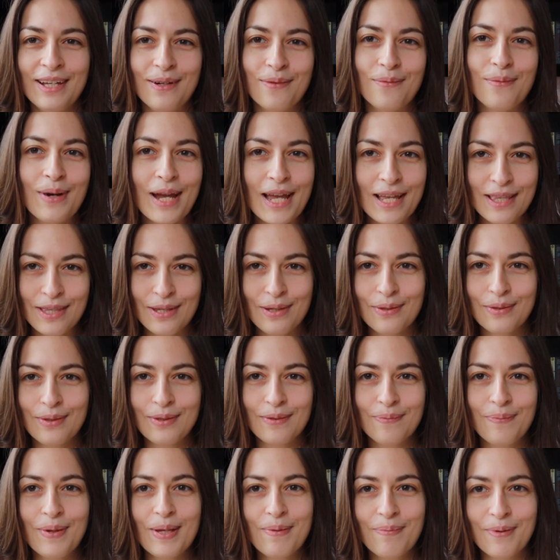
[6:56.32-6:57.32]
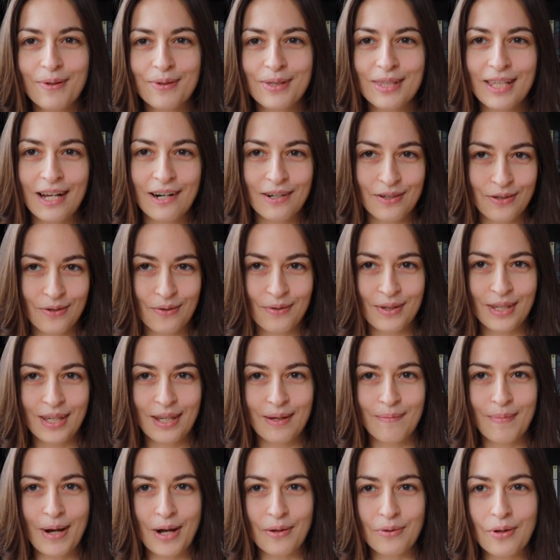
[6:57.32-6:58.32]
when you people start
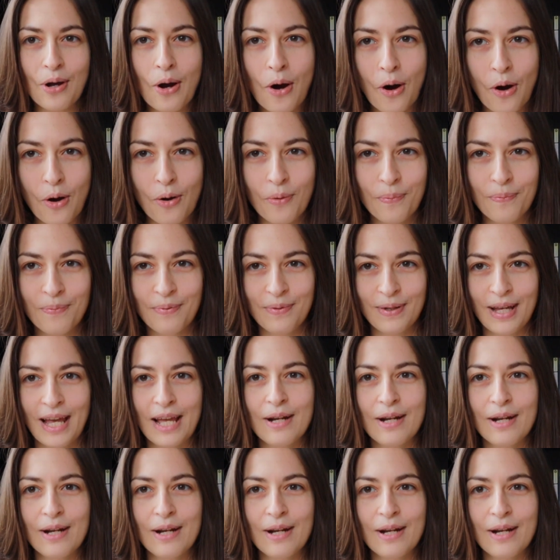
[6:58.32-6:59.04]
talking about hope